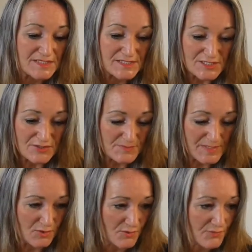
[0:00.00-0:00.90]
start me
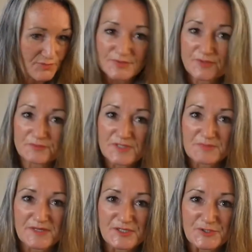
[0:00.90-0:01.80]
off with
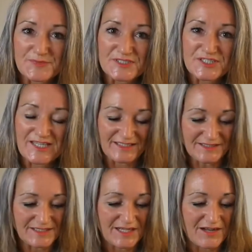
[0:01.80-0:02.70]
my new machine,
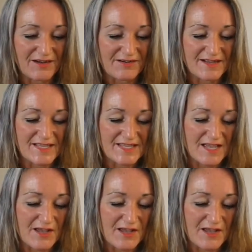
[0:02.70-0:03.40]
I